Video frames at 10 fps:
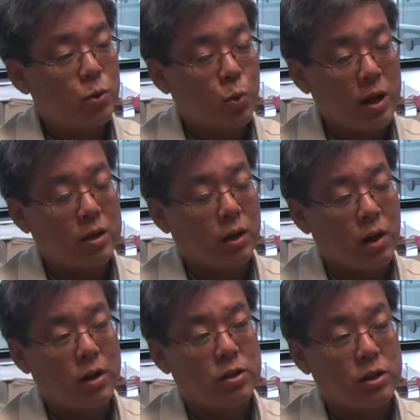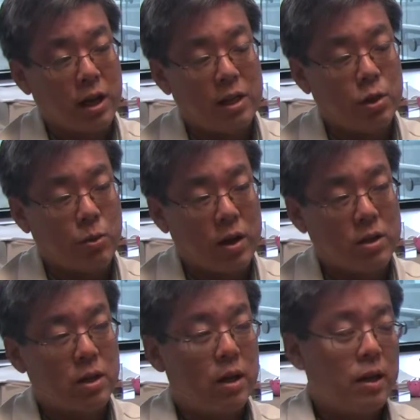weight loss, night sweats,